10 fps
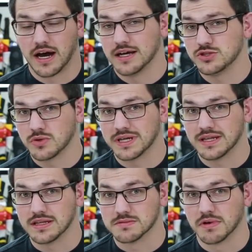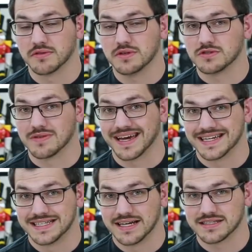I enjoy getting these monthly so that I
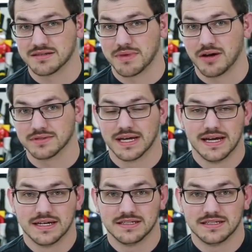can test them out,